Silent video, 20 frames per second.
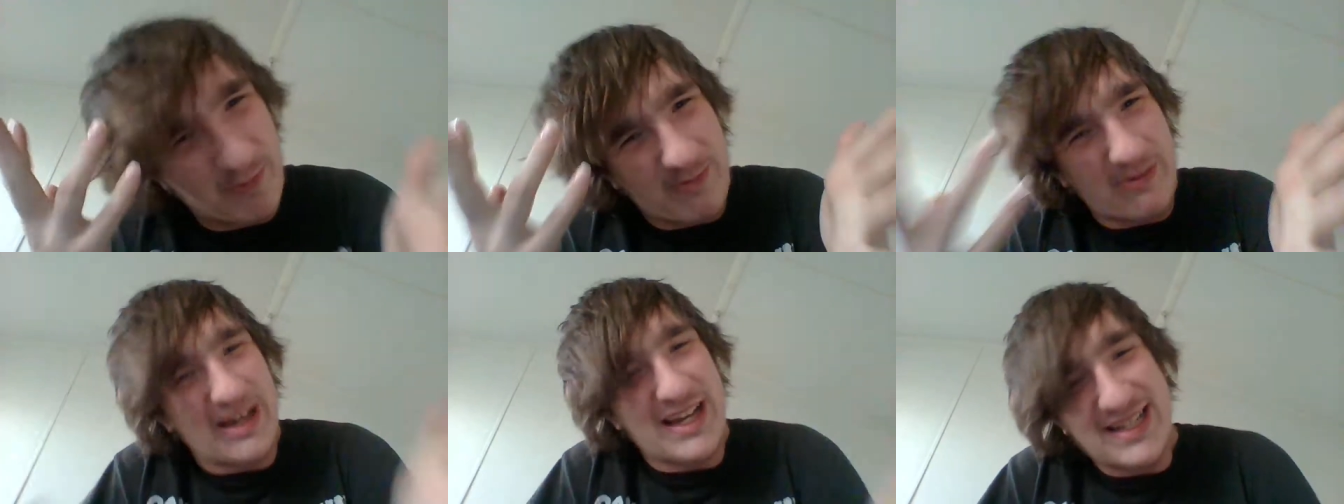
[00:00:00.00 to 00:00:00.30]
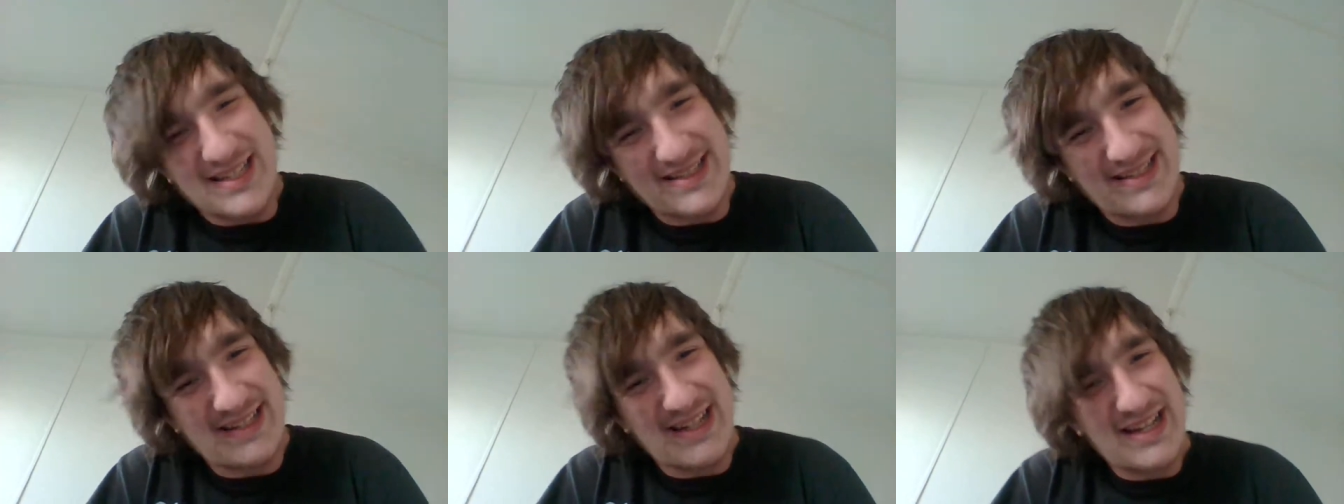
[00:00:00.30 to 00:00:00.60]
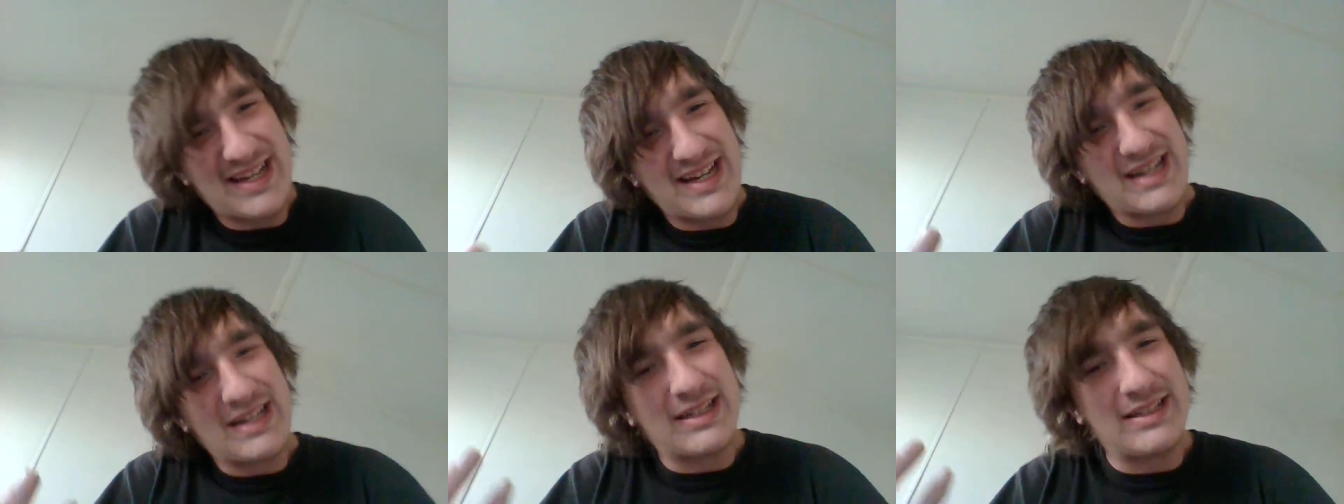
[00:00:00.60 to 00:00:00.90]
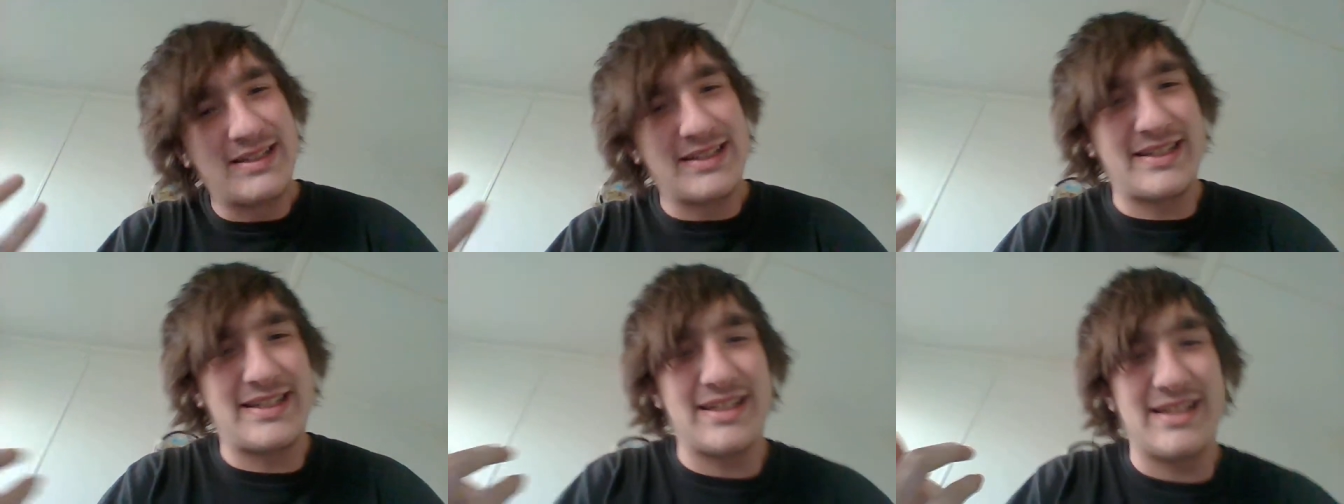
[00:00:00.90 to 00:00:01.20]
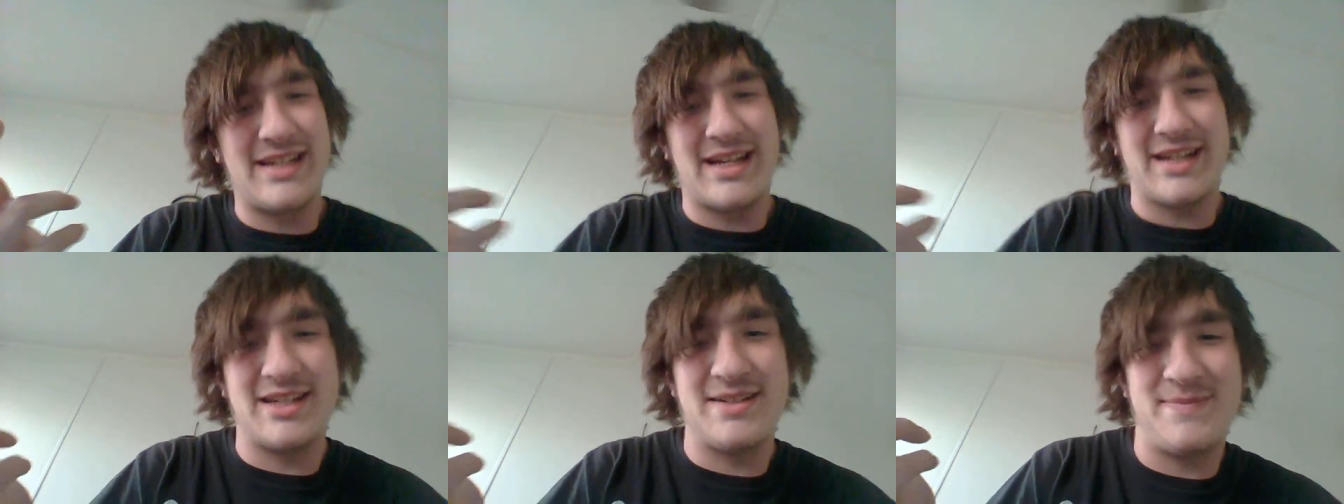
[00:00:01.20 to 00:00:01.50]
what? The
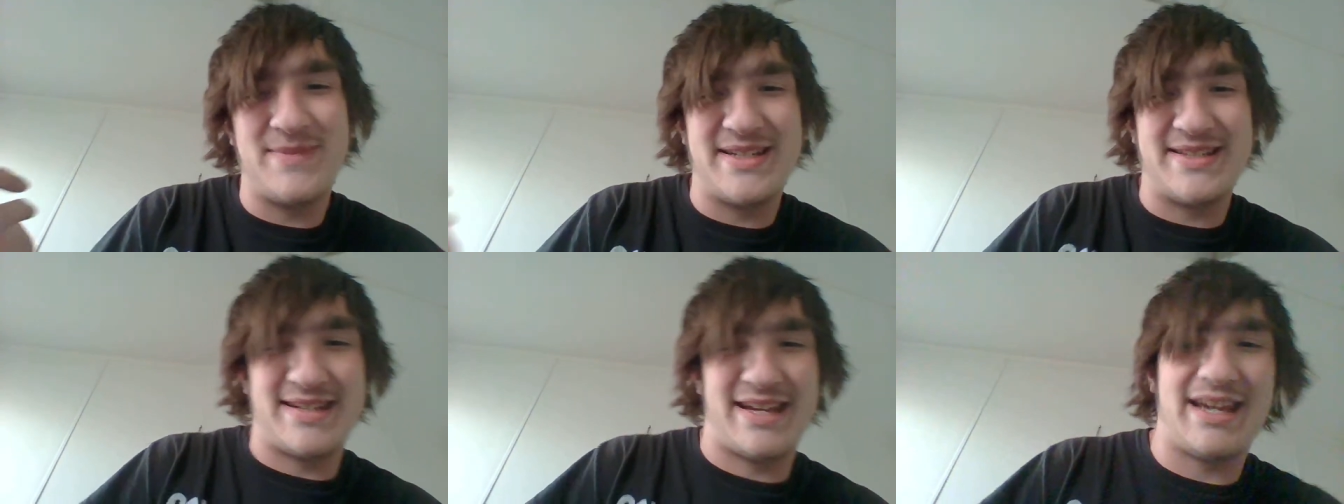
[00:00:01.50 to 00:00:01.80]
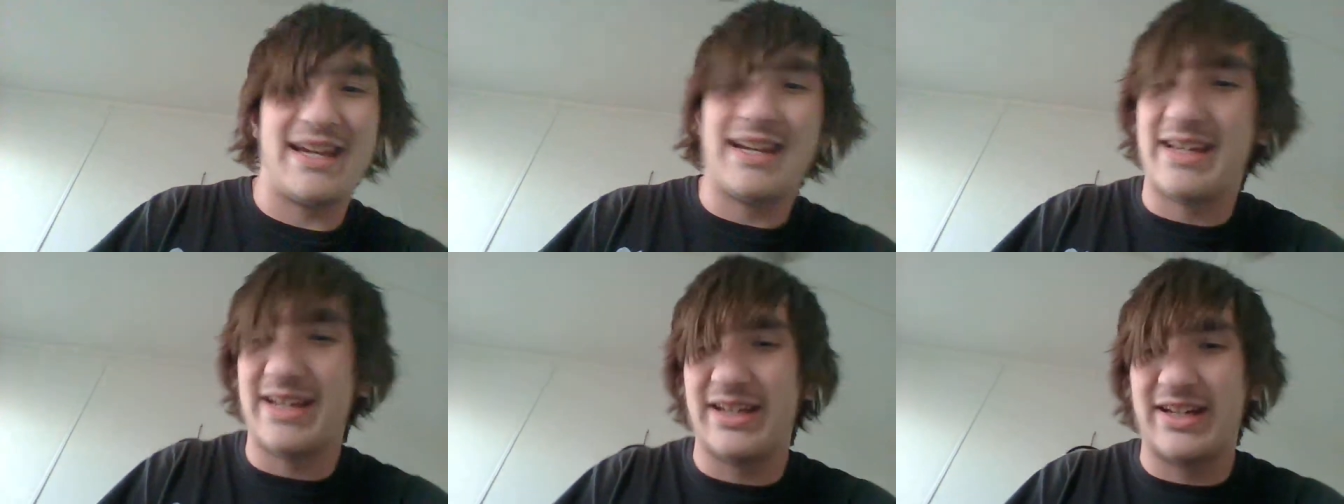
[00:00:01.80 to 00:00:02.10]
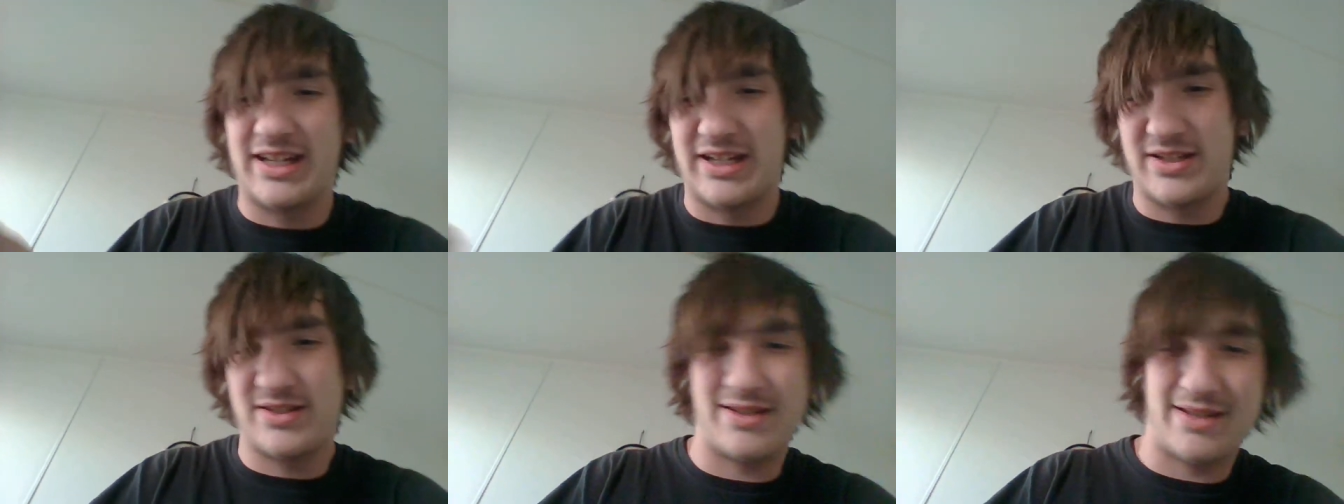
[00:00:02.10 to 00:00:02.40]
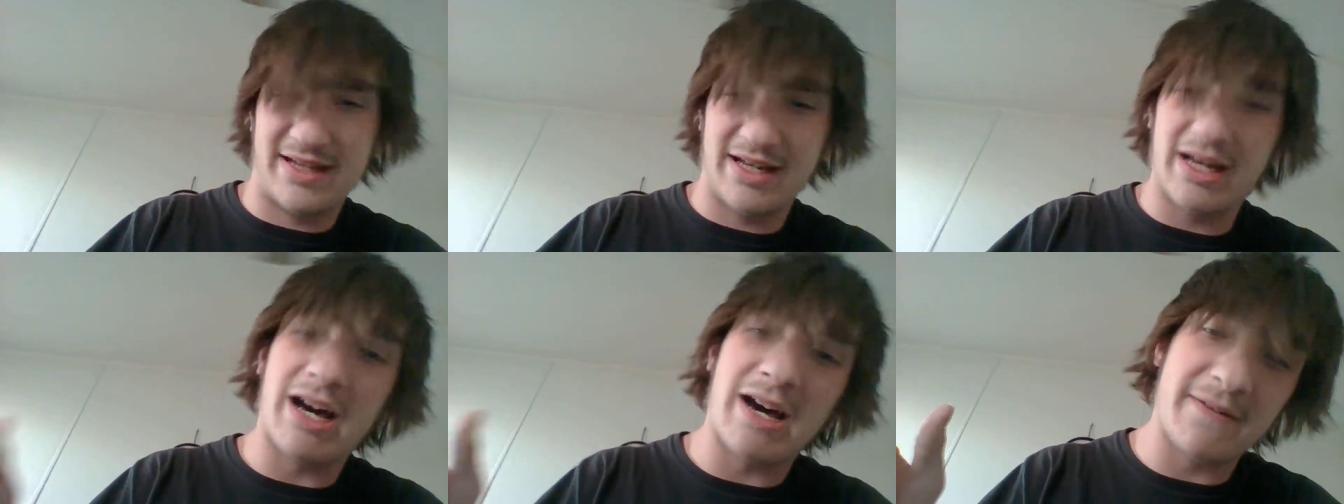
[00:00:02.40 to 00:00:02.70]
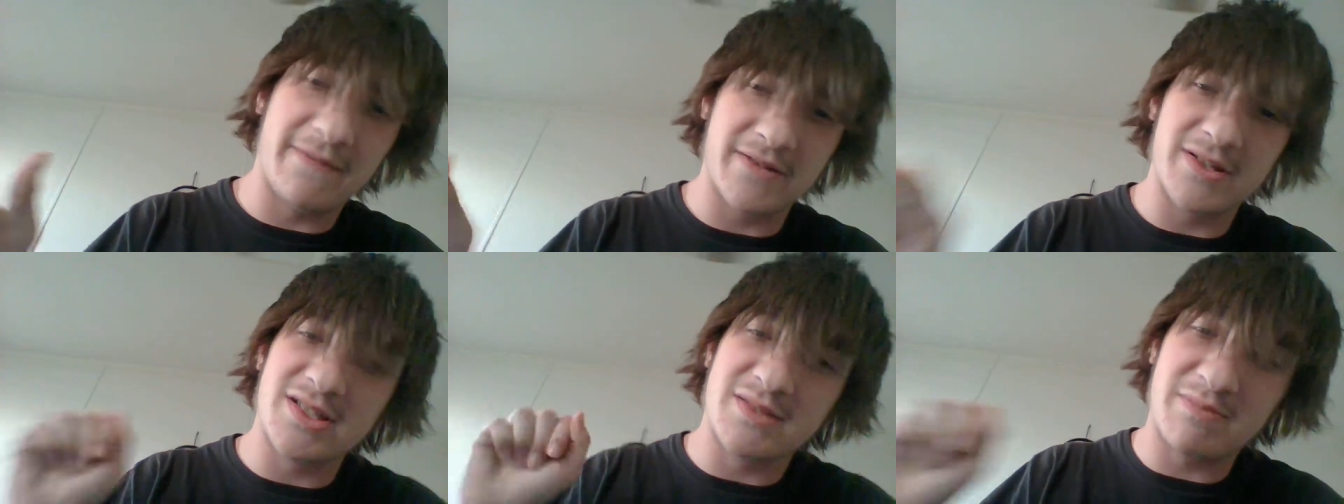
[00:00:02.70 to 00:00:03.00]
kid had to be taken into the
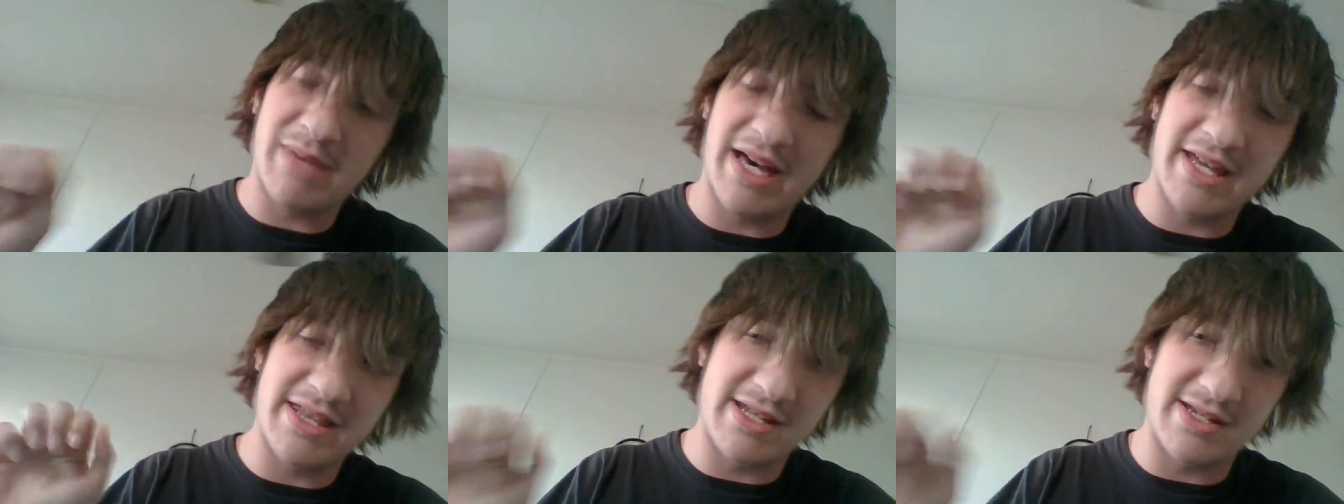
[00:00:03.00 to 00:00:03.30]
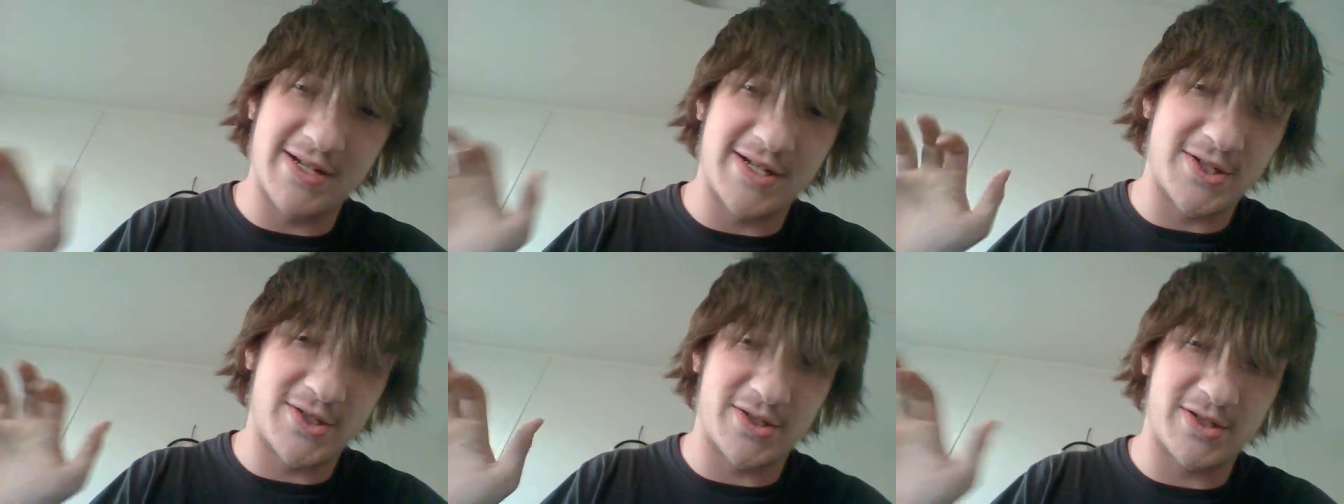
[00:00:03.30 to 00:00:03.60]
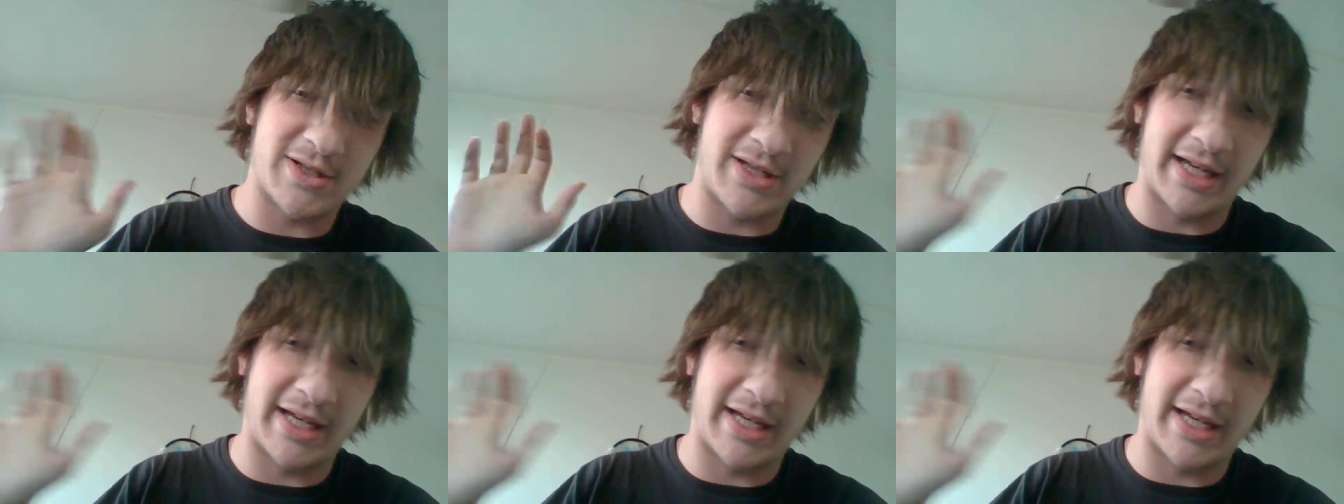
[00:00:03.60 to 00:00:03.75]
office by the teacher.